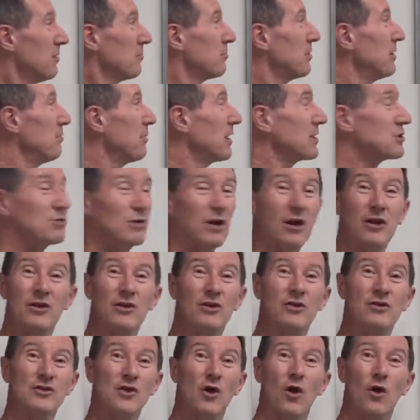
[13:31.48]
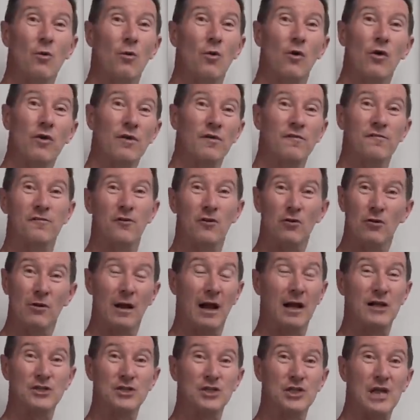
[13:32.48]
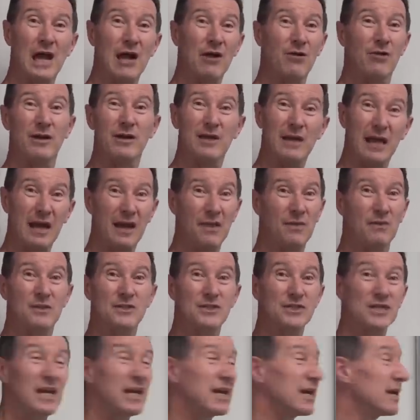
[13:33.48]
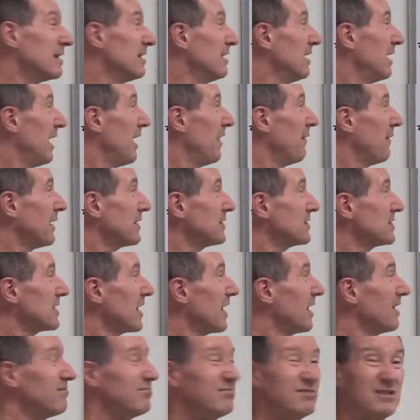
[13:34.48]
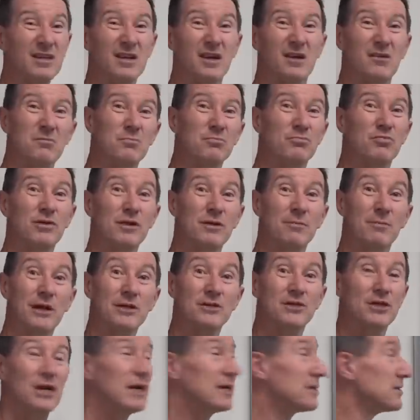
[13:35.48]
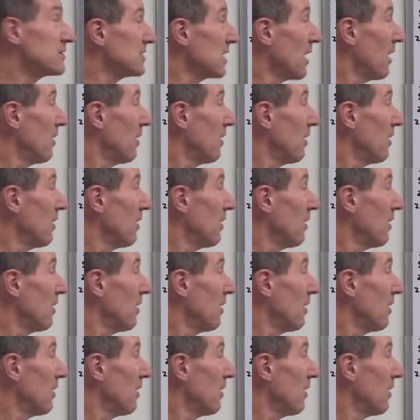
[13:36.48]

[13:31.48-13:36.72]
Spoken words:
pretty much we only use hot water for showering and the sink, and that's, you know, pretty much it. So